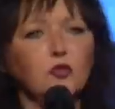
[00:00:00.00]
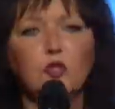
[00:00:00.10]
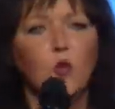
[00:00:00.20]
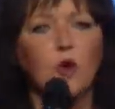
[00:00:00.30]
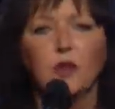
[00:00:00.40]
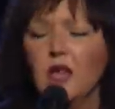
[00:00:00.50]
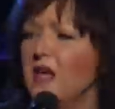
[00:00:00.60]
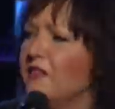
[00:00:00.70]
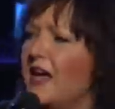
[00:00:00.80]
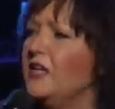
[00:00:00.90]
to normal.
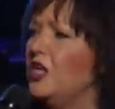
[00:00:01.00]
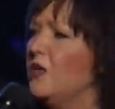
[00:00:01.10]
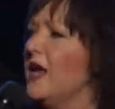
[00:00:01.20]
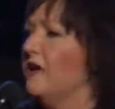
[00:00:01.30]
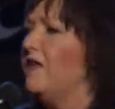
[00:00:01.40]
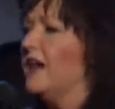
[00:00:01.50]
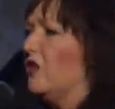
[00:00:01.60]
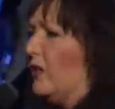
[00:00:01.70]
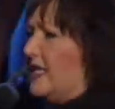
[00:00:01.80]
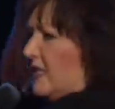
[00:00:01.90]
They knew. In fact, the
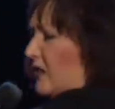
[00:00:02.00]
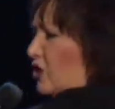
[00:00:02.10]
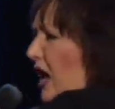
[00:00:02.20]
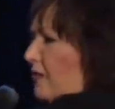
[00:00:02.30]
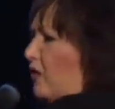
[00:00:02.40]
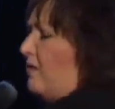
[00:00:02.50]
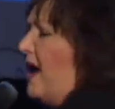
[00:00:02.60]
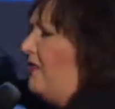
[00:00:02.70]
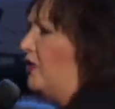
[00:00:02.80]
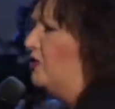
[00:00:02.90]
rest of the chapter of
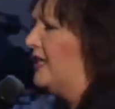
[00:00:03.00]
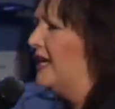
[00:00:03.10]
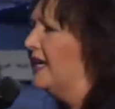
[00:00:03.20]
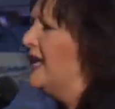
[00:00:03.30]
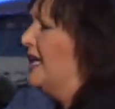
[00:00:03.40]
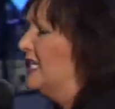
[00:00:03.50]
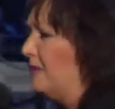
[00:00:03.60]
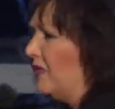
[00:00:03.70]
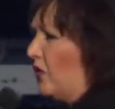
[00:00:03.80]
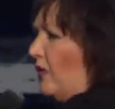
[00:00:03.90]
Matthew 10, he
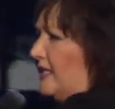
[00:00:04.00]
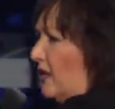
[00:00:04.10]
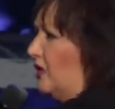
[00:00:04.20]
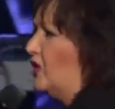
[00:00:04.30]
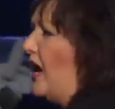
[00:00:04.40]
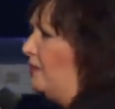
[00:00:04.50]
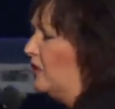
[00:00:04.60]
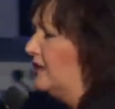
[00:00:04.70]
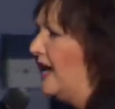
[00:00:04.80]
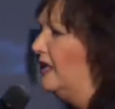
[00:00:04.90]
spent the rest of the chapter
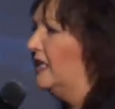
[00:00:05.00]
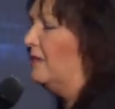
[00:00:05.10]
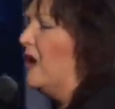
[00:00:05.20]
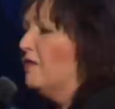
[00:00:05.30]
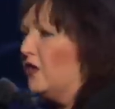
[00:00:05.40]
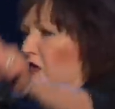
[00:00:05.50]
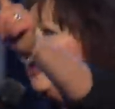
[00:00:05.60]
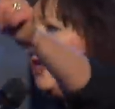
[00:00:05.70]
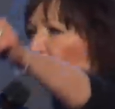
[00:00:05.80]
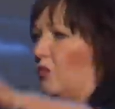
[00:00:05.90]
telling them. First, he
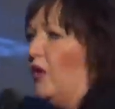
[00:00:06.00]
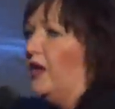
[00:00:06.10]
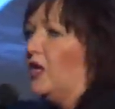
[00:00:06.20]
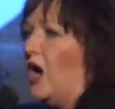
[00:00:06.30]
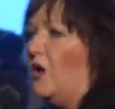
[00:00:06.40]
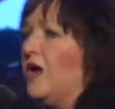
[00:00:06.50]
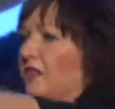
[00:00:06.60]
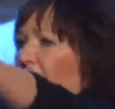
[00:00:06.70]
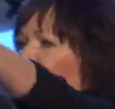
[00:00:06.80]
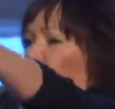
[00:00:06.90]
told them where to go.
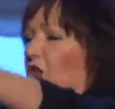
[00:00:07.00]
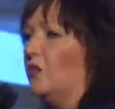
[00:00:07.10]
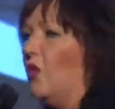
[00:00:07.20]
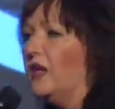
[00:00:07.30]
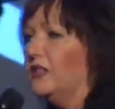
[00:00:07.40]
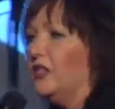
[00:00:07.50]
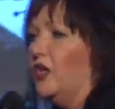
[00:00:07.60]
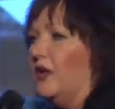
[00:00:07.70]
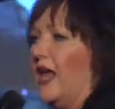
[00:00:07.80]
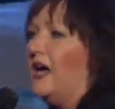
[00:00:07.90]
Then he told them what to do
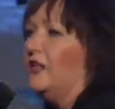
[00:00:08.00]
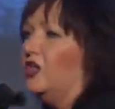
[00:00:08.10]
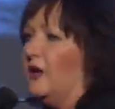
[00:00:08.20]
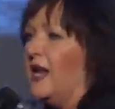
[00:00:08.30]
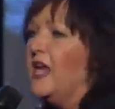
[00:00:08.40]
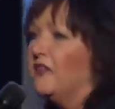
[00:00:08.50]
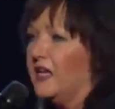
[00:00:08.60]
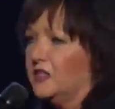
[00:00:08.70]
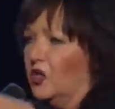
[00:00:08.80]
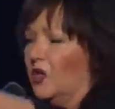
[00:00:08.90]
and how to do it. Then he
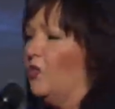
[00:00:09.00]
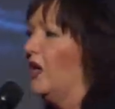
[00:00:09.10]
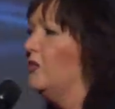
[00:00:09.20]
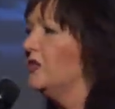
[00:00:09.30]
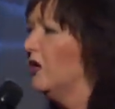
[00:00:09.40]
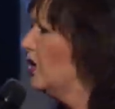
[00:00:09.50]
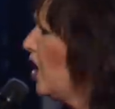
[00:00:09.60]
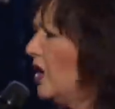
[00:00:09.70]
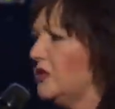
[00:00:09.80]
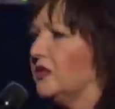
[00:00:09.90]
told them what it was going to
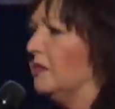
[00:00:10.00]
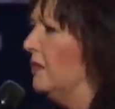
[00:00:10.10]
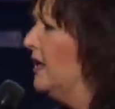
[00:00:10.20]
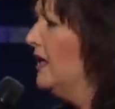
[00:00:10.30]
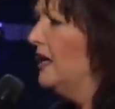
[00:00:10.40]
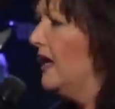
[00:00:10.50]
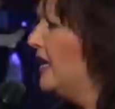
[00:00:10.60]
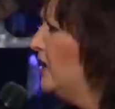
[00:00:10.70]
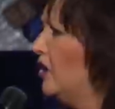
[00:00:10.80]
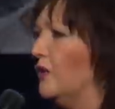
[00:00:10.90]
cost them. He
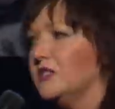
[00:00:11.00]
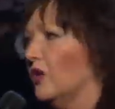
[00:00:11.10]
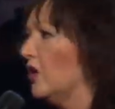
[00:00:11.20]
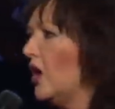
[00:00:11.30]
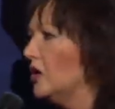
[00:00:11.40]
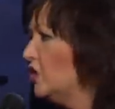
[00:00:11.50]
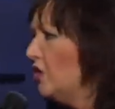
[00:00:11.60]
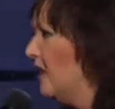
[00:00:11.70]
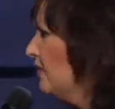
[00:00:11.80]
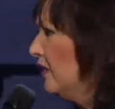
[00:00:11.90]
knew it's going to cost you
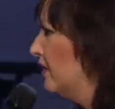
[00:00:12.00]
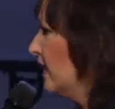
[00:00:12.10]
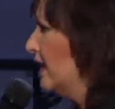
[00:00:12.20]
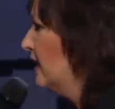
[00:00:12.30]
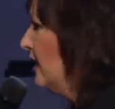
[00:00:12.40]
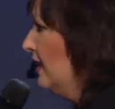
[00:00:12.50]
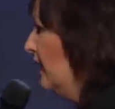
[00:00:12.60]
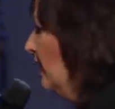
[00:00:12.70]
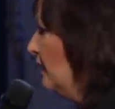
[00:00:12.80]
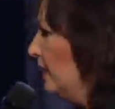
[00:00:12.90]
everything.
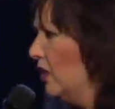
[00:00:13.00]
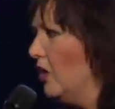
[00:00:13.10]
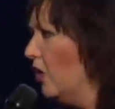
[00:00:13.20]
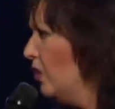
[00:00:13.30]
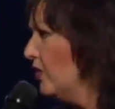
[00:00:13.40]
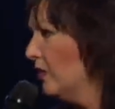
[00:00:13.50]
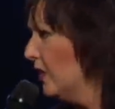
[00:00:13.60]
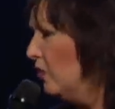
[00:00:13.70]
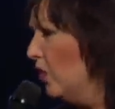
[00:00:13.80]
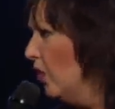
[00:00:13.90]
Oh, the
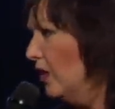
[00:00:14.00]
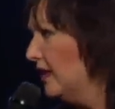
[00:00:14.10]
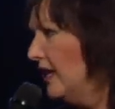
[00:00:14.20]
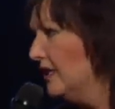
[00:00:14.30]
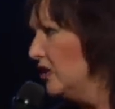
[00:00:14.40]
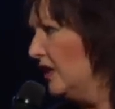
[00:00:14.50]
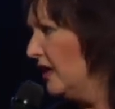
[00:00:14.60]
reward, KJ.